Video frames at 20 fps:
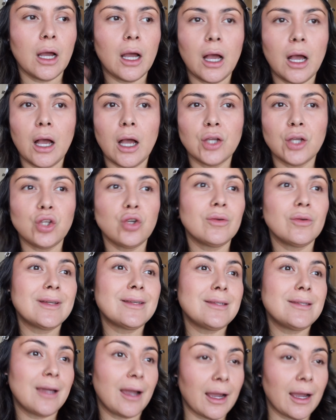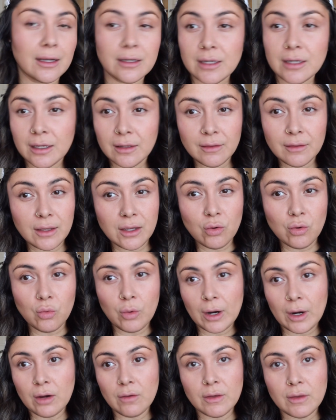You could technically
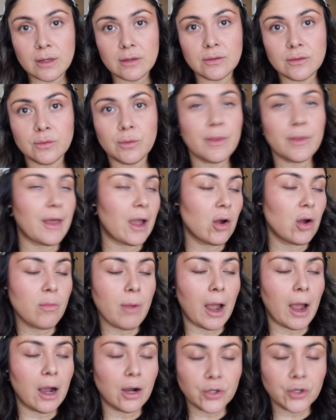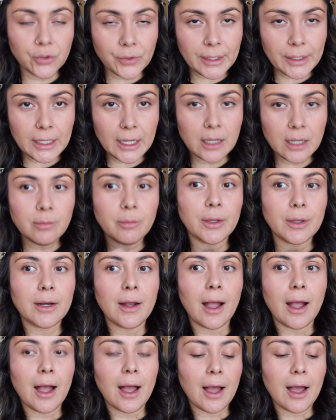wear this without powdering it, but
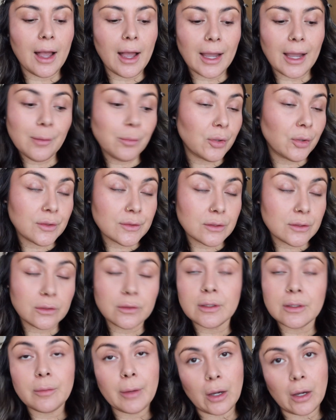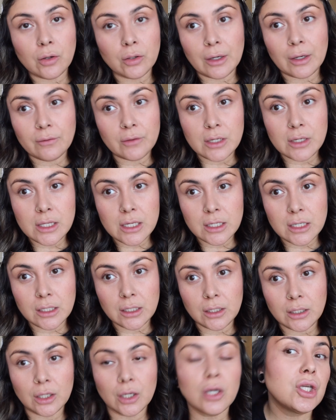I personally powder
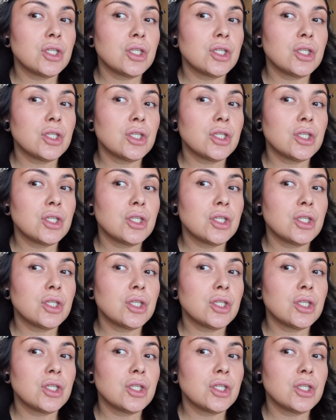everything.